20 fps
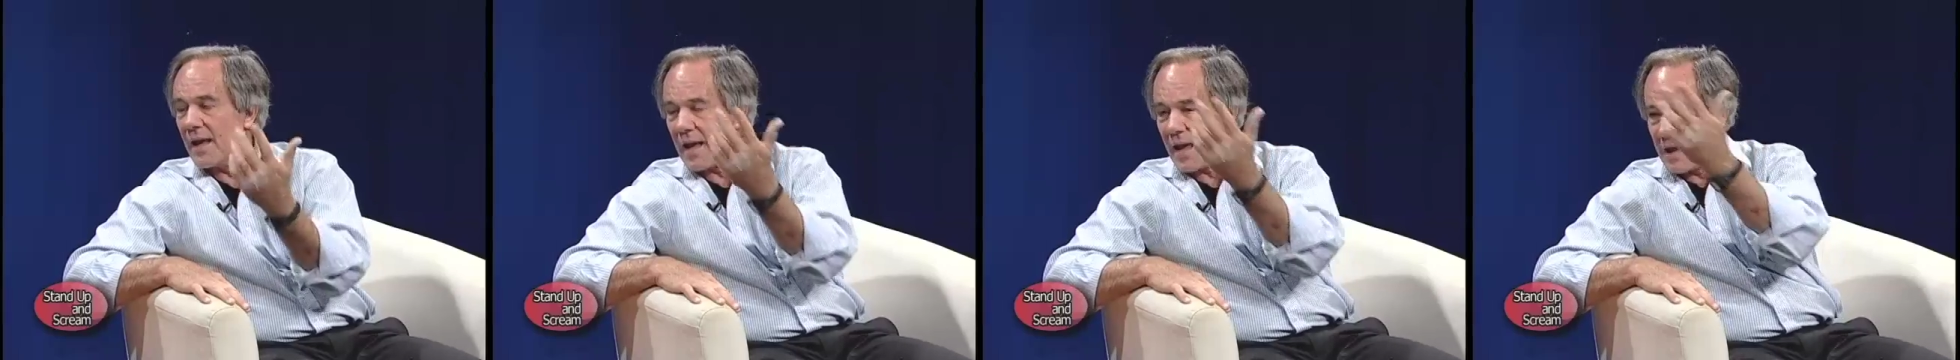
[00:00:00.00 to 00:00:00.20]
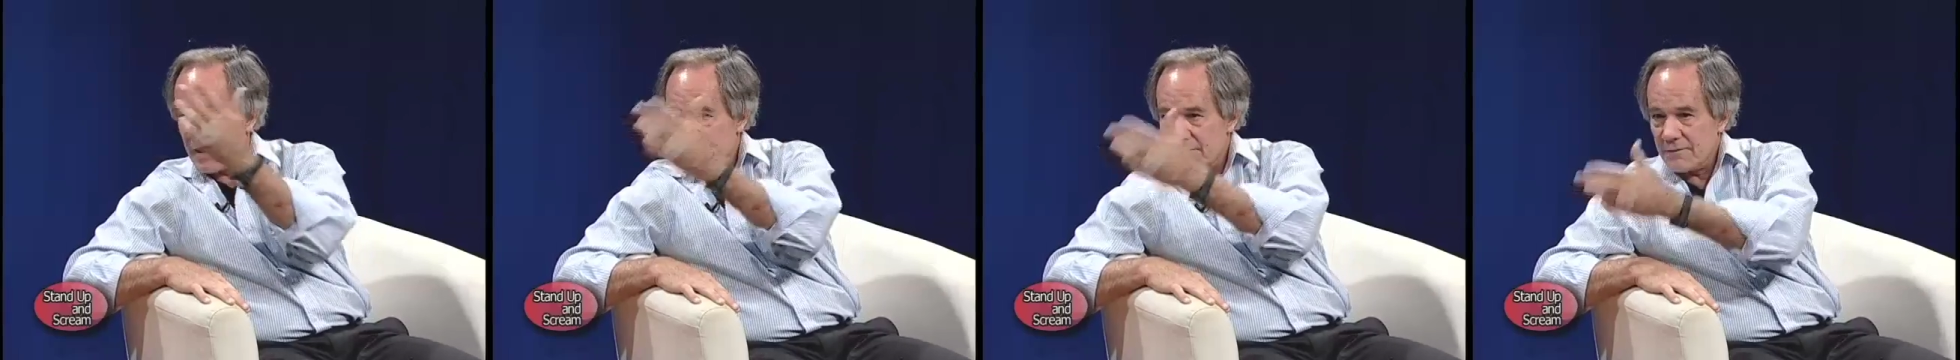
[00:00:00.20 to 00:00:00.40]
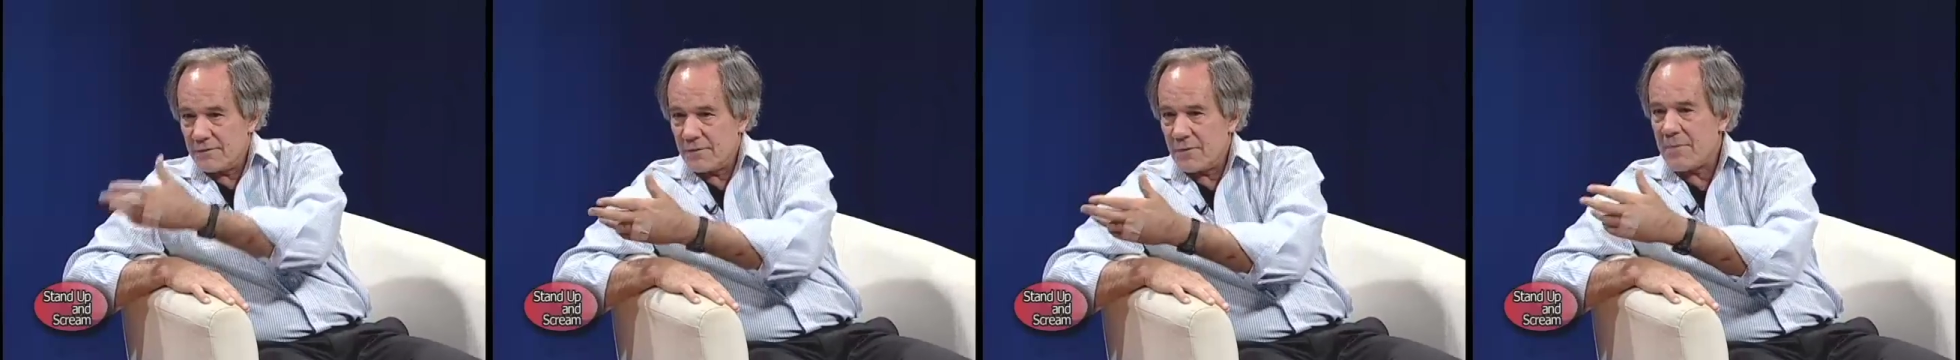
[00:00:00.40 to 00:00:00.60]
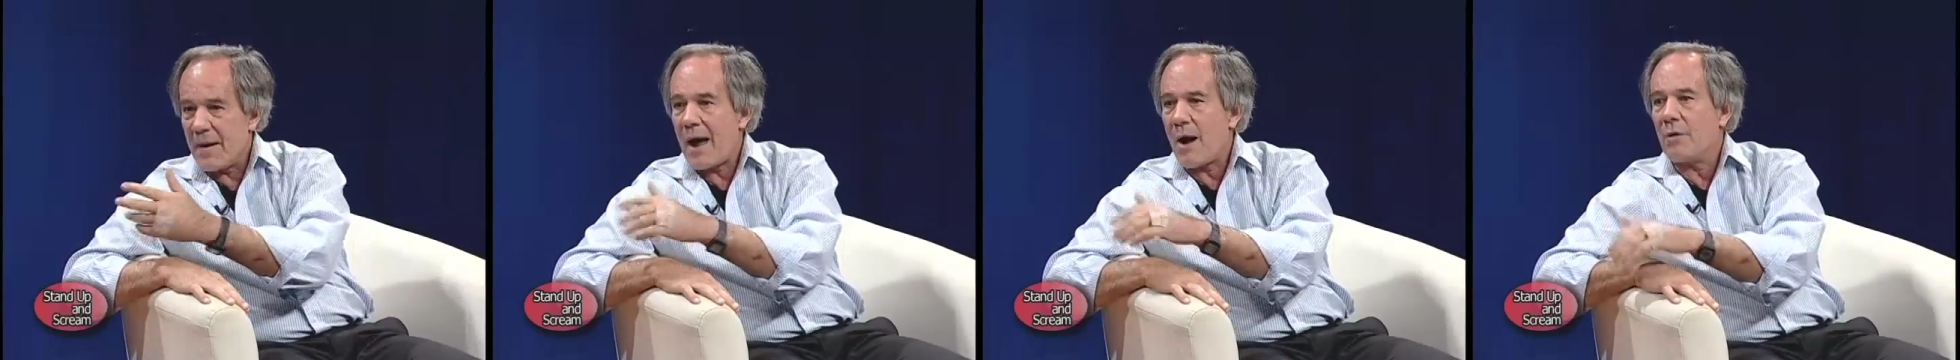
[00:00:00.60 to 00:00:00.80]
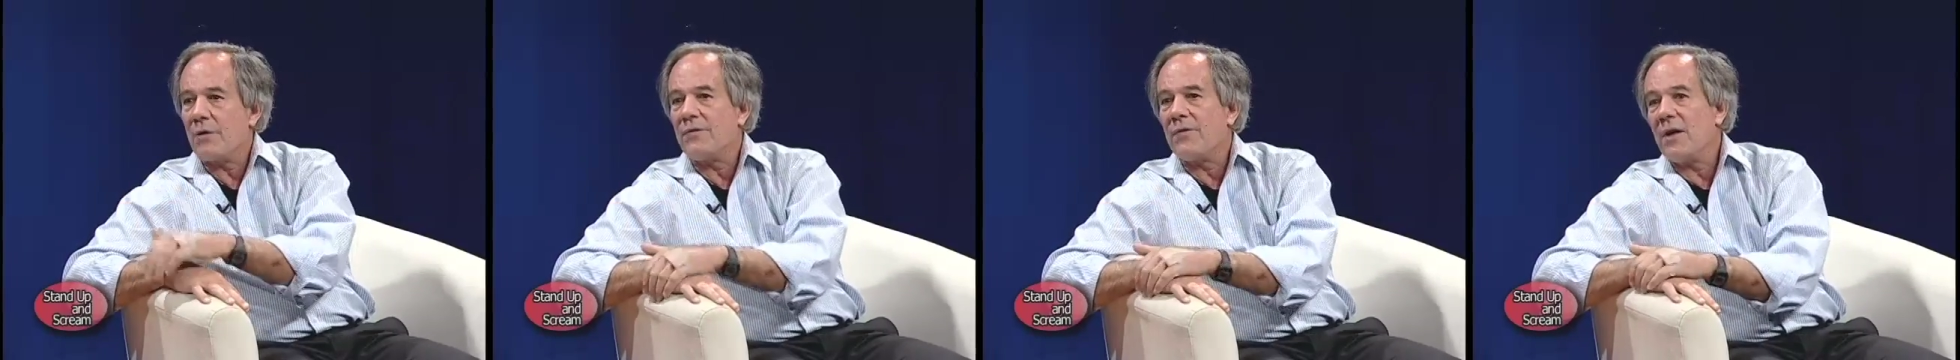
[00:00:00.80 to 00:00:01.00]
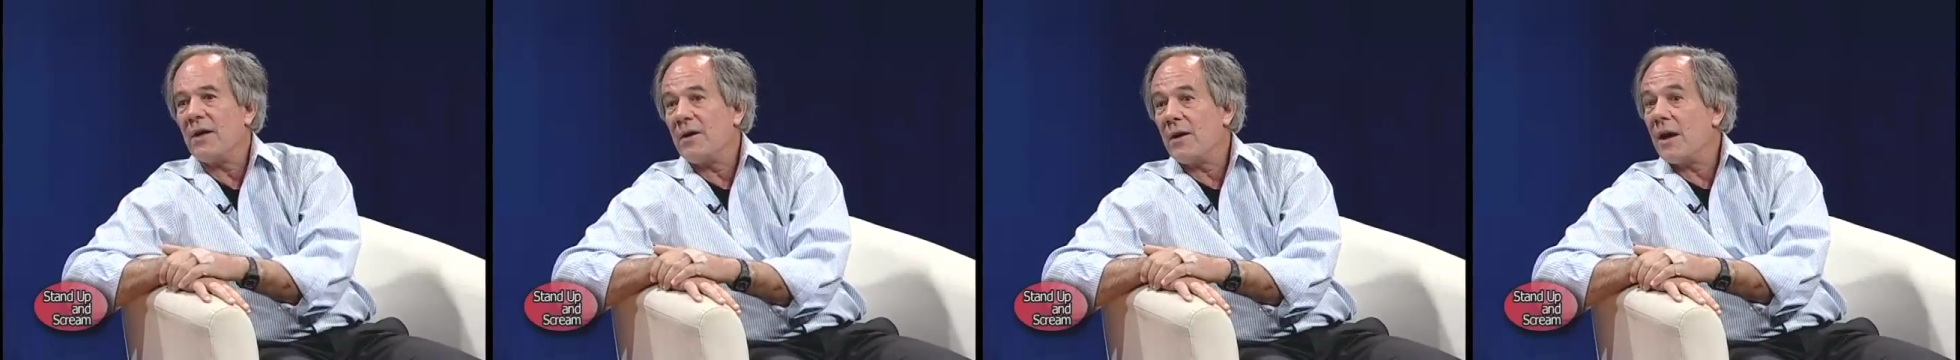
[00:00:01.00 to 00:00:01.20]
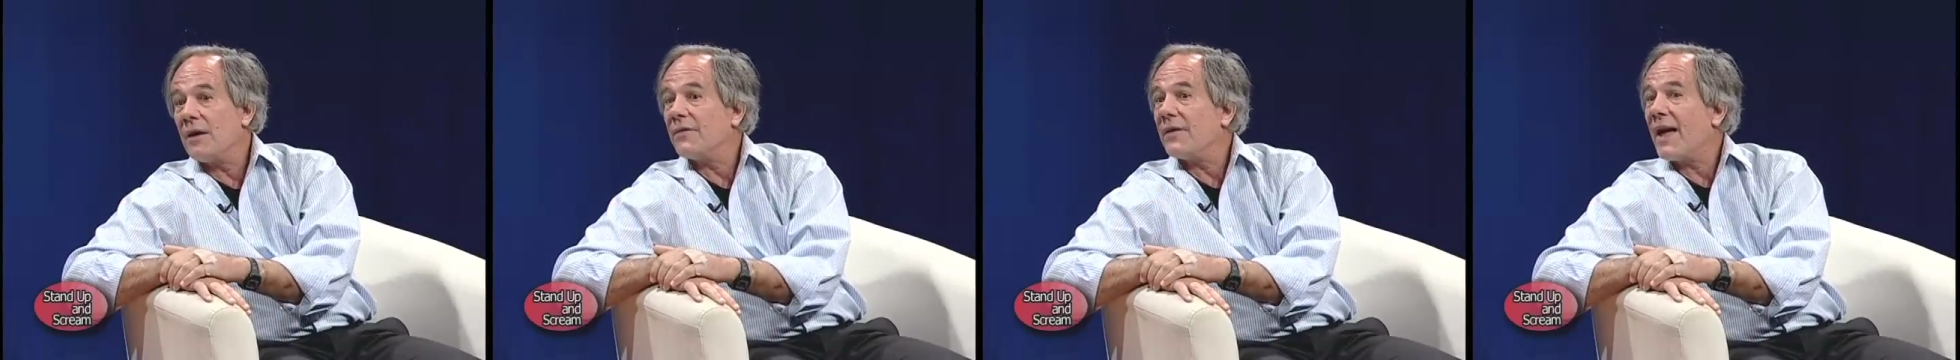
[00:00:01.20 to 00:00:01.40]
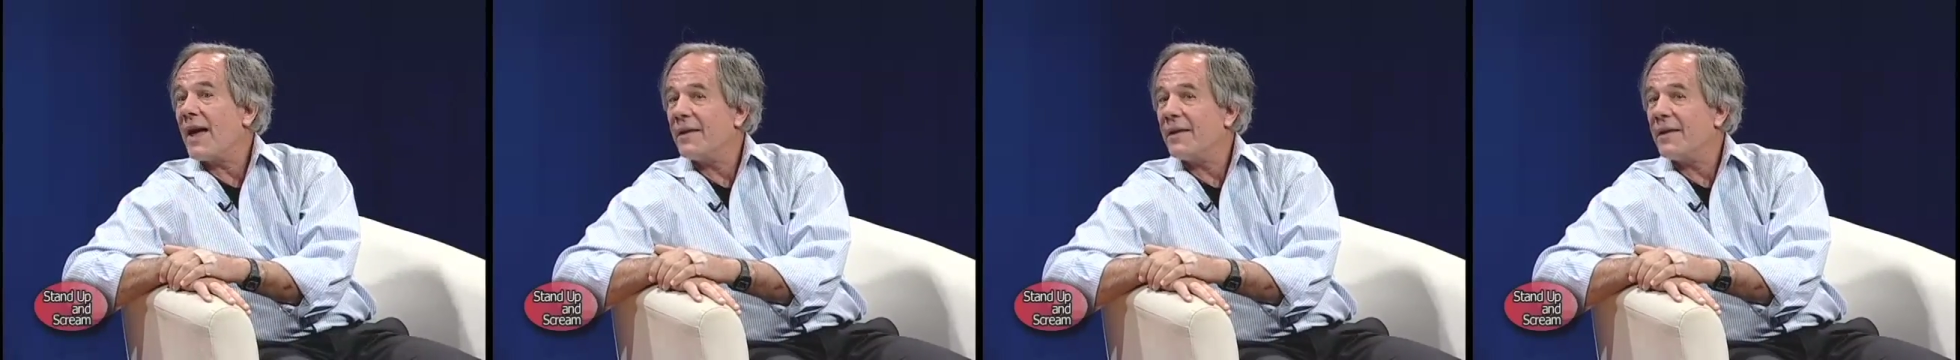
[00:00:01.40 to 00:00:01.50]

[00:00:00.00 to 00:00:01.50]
and the power falling off.